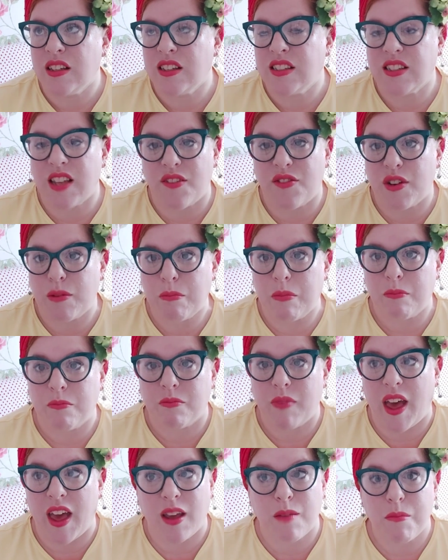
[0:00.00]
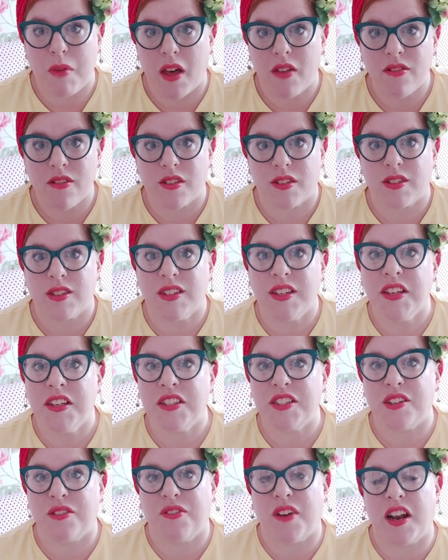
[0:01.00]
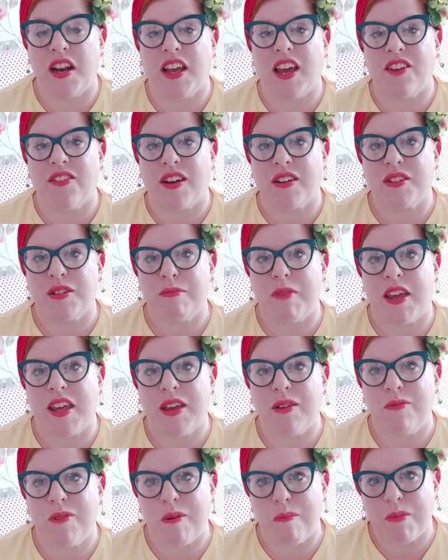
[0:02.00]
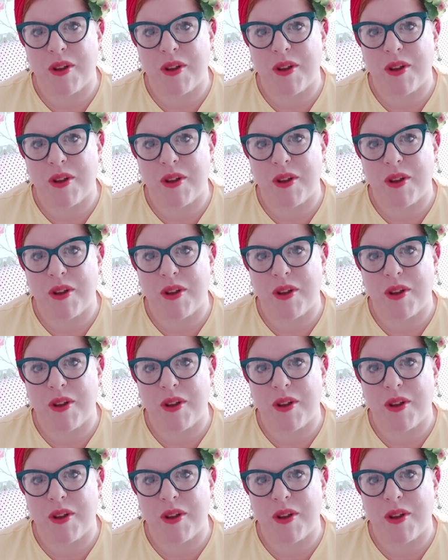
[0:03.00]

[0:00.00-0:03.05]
7-8 months to finally get around to making one,